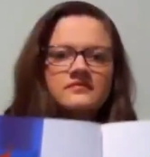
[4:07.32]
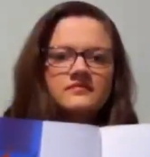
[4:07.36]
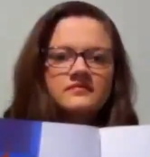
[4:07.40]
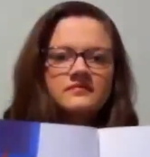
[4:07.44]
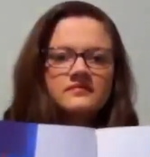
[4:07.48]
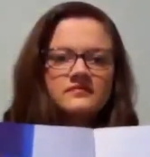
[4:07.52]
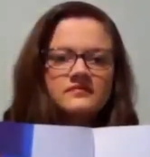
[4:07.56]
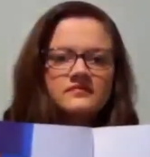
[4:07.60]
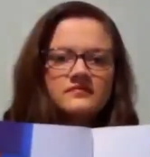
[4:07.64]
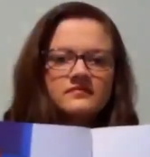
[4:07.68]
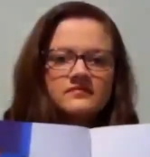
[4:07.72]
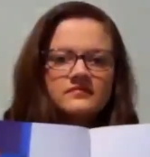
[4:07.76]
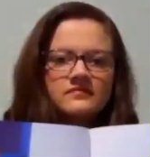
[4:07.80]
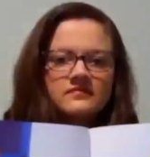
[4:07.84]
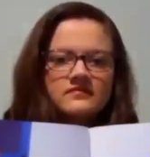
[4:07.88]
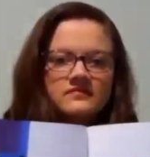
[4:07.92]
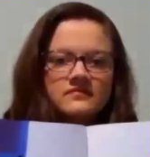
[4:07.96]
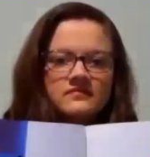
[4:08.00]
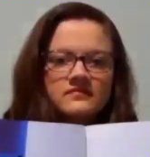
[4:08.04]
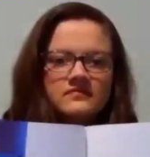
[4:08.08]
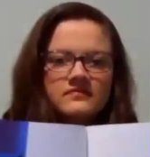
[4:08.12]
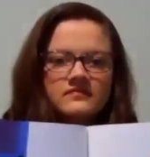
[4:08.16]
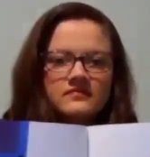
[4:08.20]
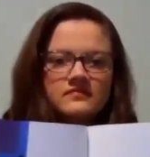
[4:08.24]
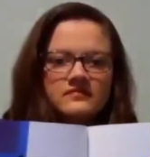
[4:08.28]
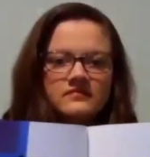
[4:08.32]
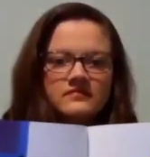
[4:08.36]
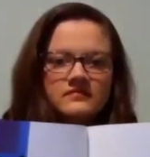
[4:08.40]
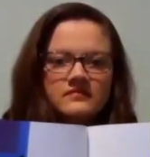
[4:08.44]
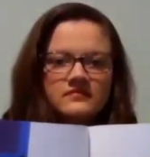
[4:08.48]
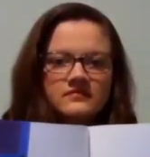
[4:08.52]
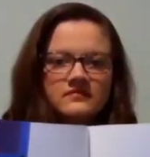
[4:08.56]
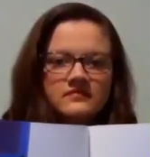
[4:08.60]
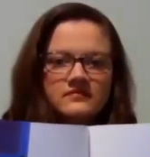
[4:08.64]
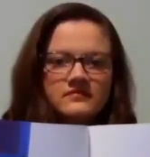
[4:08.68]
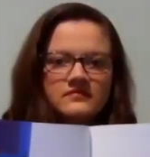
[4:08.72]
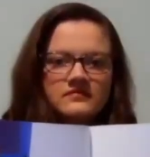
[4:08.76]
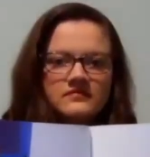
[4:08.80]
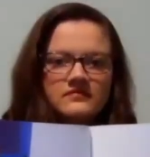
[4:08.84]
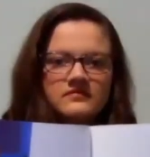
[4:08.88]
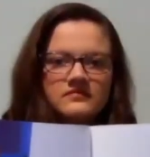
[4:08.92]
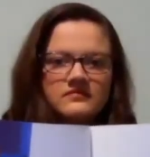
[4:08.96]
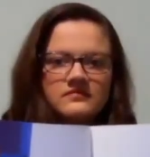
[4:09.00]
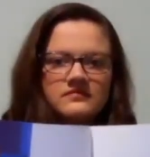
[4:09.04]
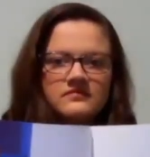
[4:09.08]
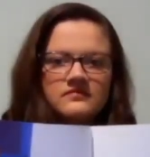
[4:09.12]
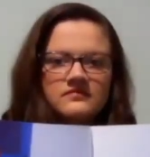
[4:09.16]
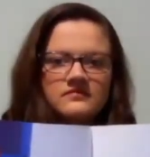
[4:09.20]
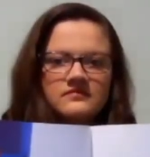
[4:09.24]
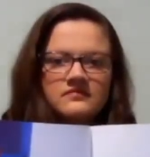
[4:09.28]

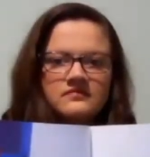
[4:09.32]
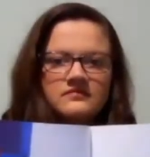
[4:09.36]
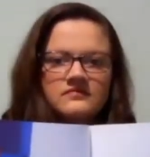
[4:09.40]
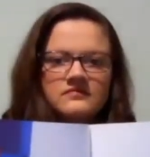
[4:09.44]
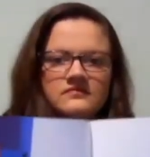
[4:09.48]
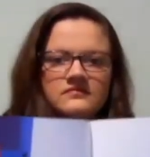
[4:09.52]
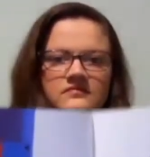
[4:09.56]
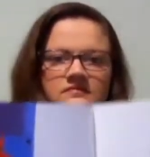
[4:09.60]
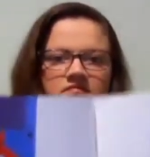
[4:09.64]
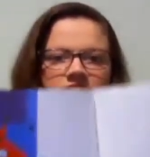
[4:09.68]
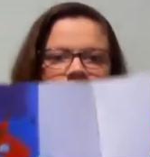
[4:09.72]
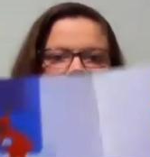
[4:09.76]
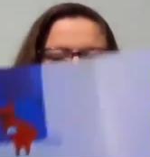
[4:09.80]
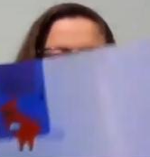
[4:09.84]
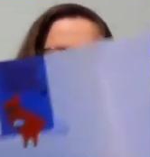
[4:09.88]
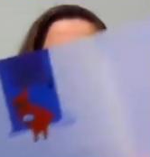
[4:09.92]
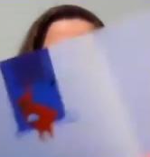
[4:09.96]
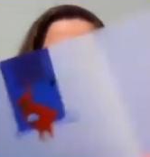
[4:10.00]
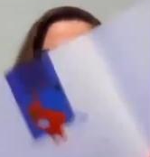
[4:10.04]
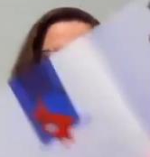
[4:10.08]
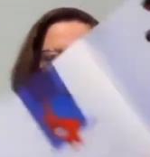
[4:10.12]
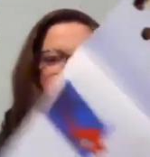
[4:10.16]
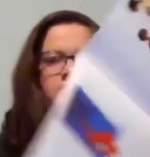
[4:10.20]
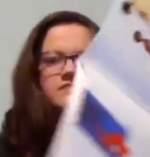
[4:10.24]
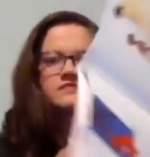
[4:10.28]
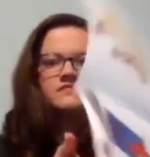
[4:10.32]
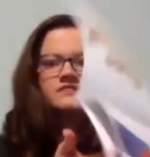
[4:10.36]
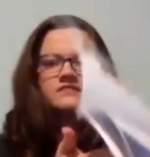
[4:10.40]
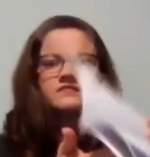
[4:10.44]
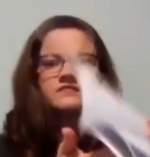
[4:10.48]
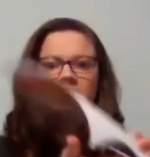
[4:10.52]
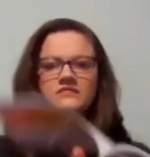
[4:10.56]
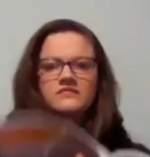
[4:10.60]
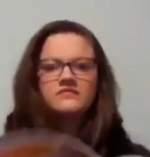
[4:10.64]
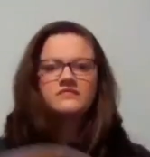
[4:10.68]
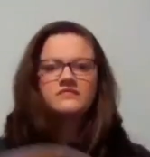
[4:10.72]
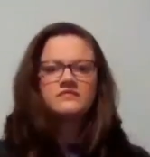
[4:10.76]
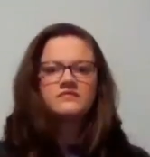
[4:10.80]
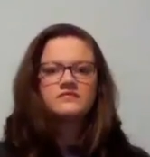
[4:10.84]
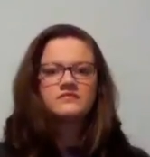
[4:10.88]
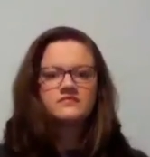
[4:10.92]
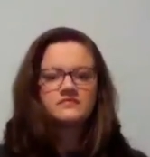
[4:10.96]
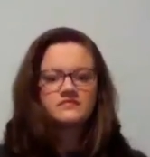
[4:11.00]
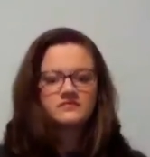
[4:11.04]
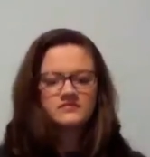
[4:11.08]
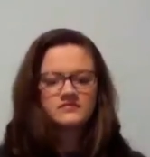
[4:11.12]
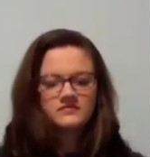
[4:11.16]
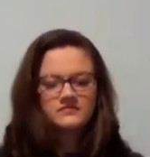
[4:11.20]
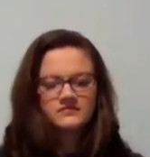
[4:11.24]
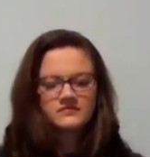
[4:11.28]

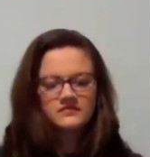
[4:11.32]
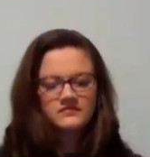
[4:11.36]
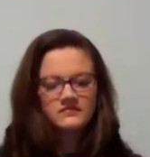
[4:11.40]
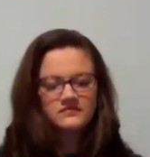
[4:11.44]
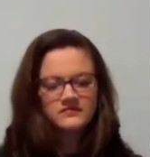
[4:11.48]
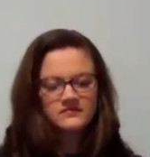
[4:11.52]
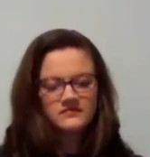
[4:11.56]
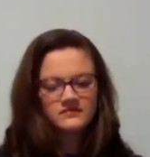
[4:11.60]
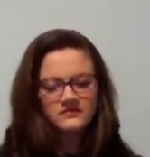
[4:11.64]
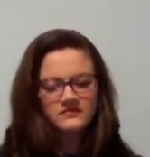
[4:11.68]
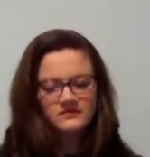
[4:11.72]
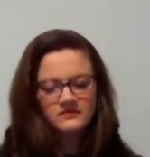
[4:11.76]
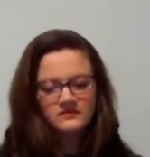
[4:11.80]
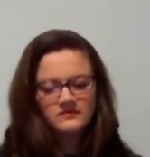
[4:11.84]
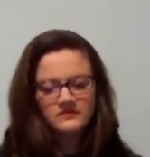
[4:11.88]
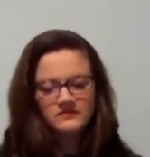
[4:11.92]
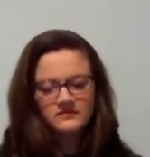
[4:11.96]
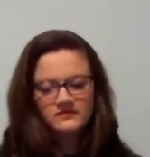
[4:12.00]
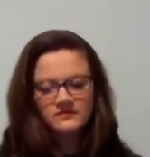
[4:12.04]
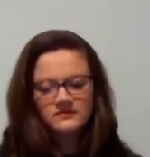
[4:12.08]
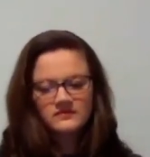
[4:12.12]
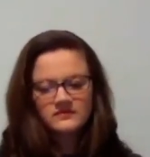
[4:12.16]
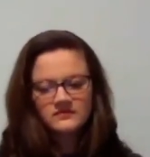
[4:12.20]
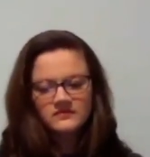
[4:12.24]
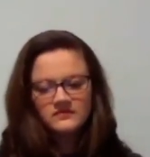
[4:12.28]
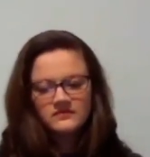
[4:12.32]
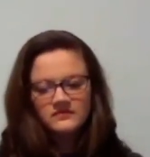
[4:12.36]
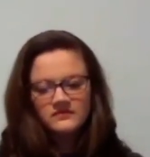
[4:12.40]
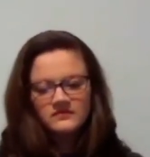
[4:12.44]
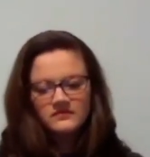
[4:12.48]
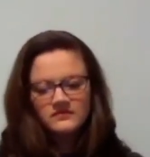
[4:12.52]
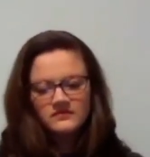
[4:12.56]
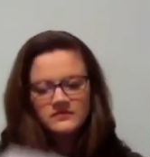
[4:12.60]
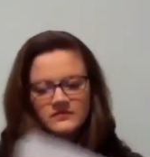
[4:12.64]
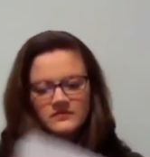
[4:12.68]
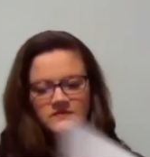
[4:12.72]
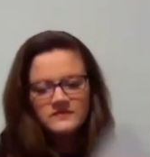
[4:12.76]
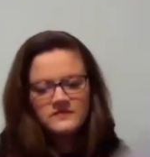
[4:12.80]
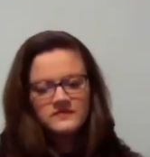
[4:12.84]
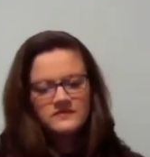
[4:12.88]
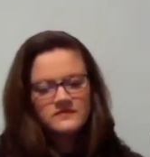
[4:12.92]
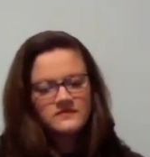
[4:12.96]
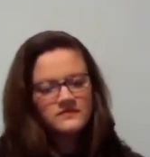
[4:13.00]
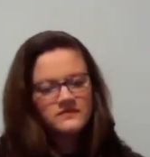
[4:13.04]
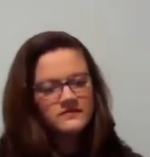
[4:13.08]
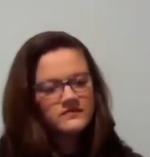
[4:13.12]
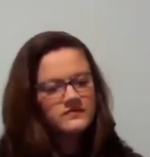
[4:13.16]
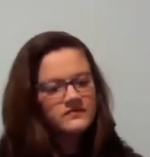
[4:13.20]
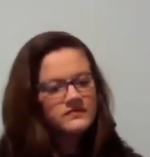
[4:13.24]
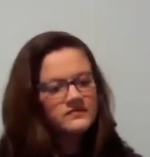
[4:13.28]

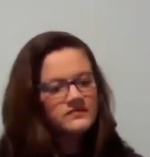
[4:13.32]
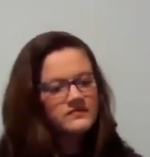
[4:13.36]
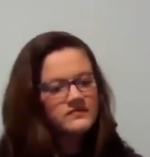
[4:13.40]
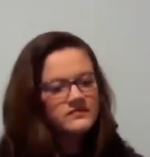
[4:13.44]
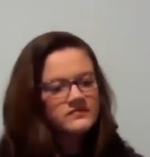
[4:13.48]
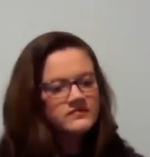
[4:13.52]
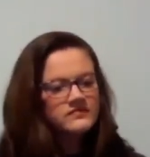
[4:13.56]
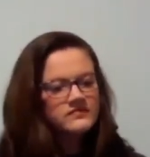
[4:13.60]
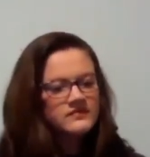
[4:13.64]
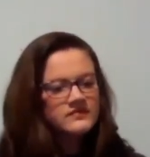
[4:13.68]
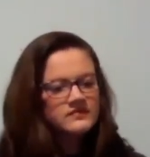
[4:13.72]
No one is speaking in this clip.